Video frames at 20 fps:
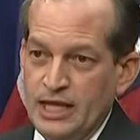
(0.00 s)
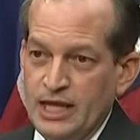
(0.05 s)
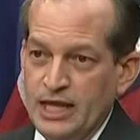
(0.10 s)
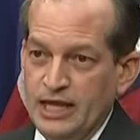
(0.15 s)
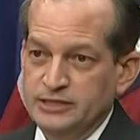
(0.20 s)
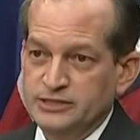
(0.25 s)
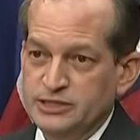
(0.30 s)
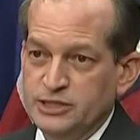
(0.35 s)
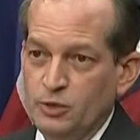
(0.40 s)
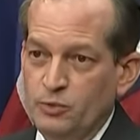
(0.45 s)

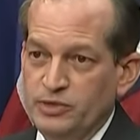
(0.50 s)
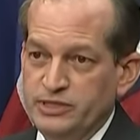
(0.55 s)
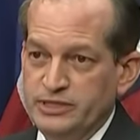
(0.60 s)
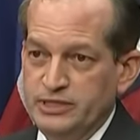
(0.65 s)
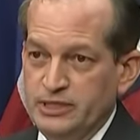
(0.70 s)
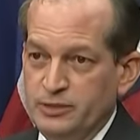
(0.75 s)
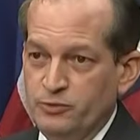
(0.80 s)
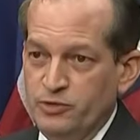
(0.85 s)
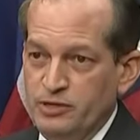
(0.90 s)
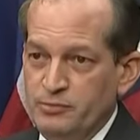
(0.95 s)
And so when the
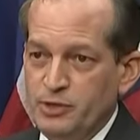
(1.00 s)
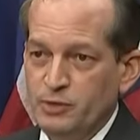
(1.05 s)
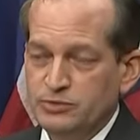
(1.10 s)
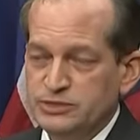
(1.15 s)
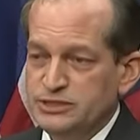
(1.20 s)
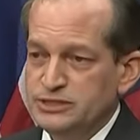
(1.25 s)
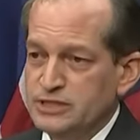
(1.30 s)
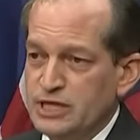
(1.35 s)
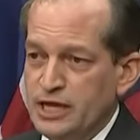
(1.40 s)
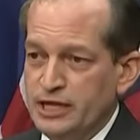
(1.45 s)
agreement
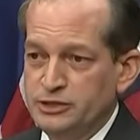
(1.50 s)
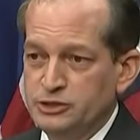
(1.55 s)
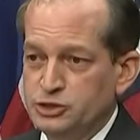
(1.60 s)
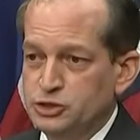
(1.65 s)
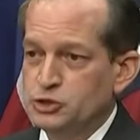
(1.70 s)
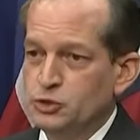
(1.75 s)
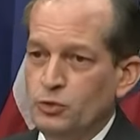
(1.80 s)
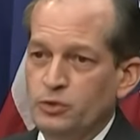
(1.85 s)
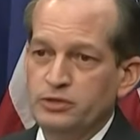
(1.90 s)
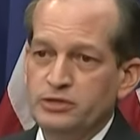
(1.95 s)
was signed,
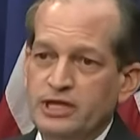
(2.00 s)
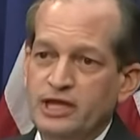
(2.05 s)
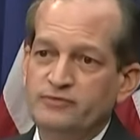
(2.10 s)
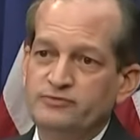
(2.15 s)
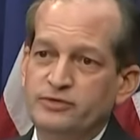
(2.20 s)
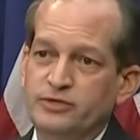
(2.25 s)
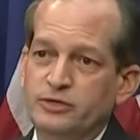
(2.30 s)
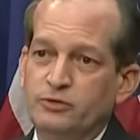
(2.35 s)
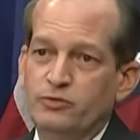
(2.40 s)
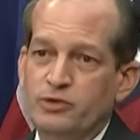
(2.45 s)
shortly
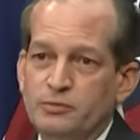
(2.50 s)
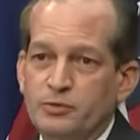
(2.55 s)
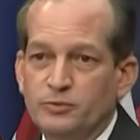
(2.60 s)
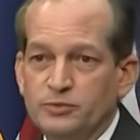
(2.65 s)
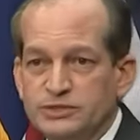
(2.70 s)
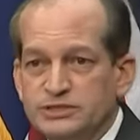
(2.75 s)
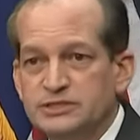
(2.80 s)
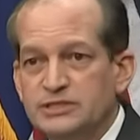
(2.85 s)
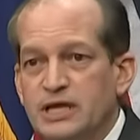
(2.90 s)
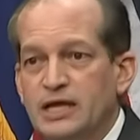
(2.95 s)
after the agreement
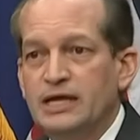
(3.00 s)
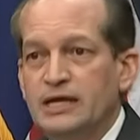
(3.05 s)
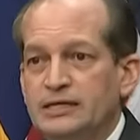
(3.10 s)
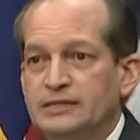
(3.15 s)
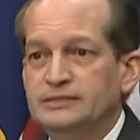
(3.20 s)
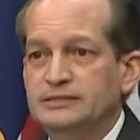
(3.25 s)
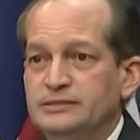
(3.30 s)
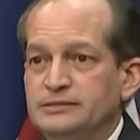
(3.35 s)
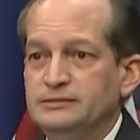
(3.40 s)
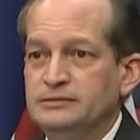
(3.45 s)
was signed,
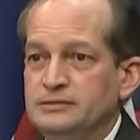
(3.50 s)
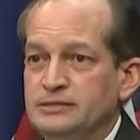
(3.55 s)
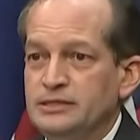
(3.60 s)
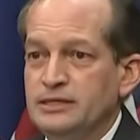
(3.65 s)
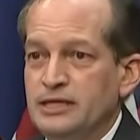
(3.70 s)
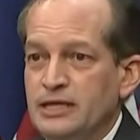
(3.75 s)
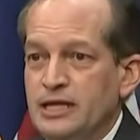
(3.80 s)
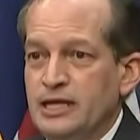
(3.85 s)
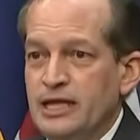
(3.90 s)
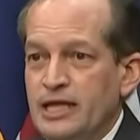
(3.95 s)

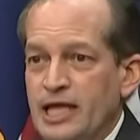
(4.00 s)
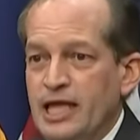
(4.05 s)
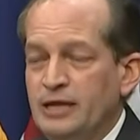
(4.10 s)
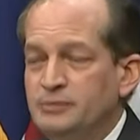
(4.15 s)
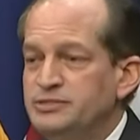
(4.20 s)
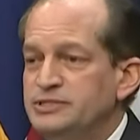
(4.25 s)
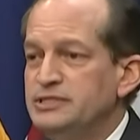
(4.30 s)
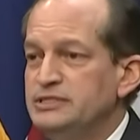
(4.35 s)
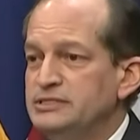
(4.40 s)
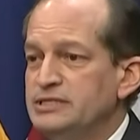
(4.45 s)

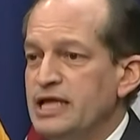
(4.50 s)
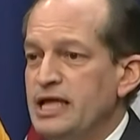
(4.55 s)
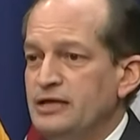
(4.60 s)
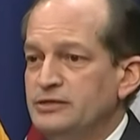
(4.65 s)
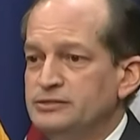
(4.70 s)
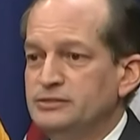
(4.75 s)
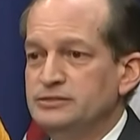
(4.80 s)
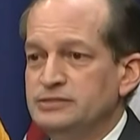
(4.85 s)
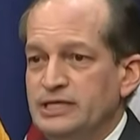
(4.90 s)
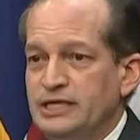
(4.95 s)
Epstein's
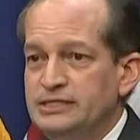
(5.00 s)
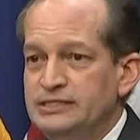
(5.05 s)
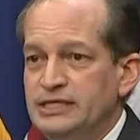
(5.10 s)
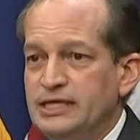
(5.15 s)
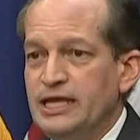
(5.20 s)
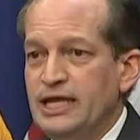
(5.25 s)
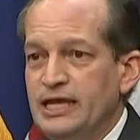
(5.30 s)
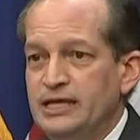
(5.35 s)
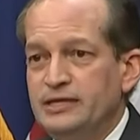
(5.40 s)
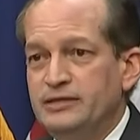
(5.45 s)
counsels
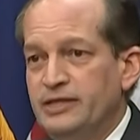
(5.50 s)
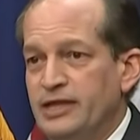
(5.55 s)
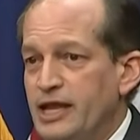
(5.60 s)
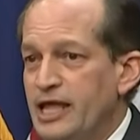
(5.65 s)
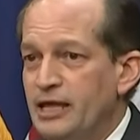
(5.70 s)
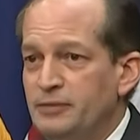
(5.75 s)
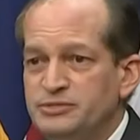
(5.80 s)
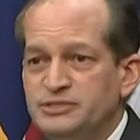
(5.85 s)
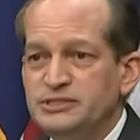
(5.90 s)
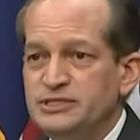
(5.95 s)
indicated that
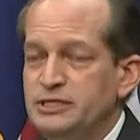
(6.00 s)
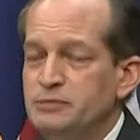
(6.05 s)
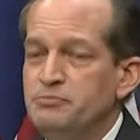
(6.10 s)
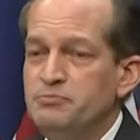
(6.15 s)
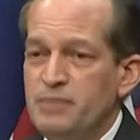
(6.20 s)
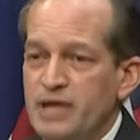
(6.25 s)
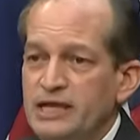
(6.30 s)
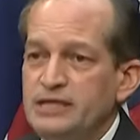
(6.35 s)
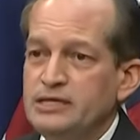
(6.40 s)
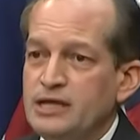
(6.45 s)
Epstein
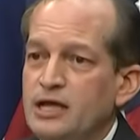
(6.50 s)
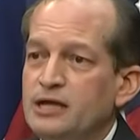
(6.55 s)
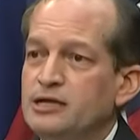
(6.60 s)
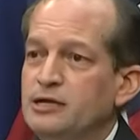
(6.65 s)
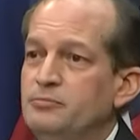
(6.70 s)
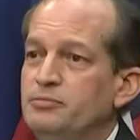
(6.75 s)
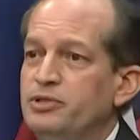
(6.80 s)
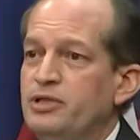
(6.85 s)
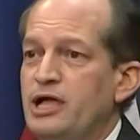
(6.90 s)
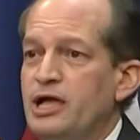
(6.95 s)
may not
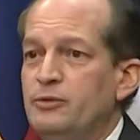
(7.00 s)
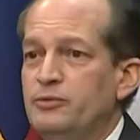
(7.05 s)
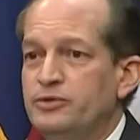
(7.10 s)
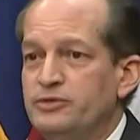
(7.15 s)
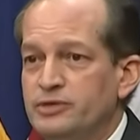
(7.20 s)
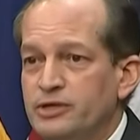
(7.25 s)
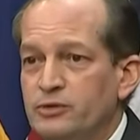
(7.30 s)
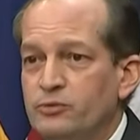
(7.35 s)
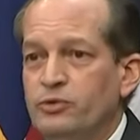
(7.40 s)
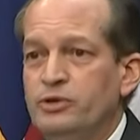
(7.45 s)
comply with
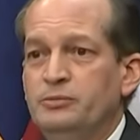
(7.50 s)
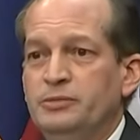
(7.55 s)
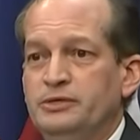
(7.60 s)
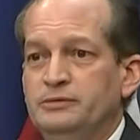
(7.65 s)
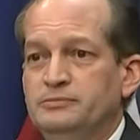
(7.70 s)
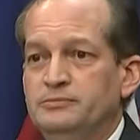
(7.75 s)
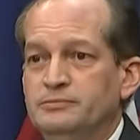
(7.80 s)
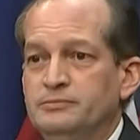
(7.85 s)
the agreement.